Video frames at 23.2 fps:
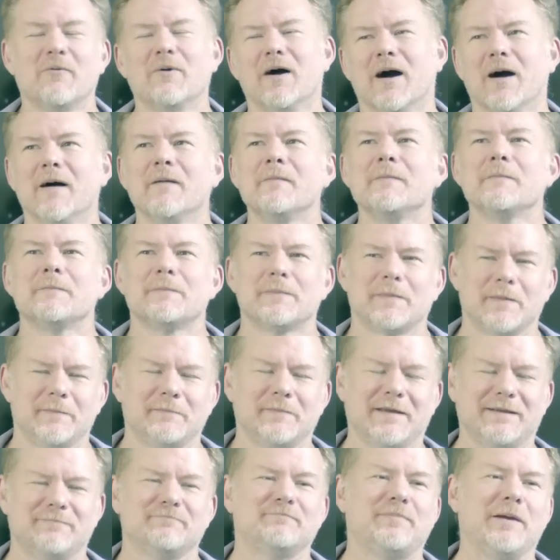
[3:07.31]
Well,
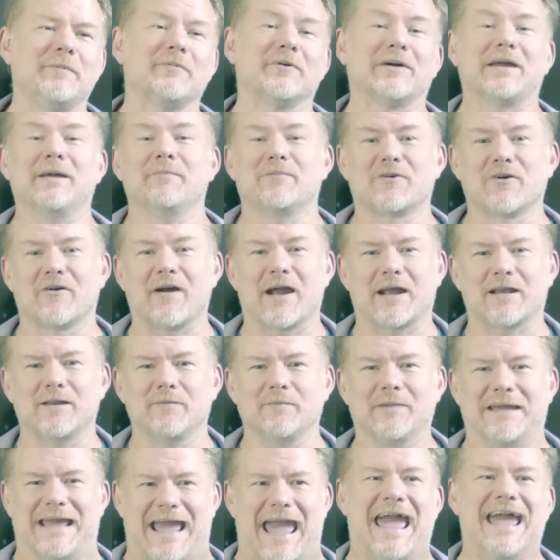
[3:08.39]
people keep correcting
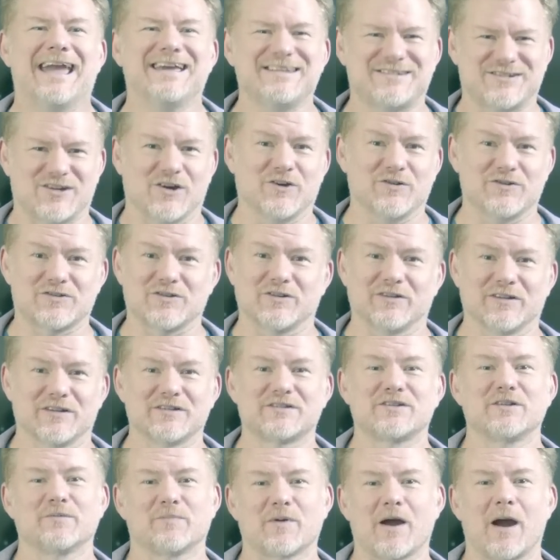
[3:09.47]
me. Asocial
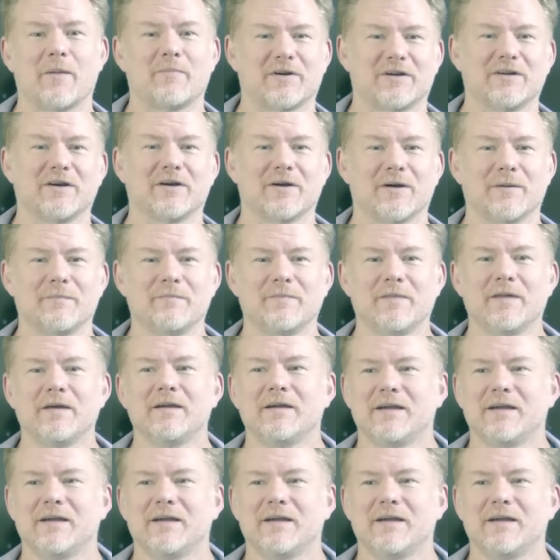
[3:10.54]
is the proper term.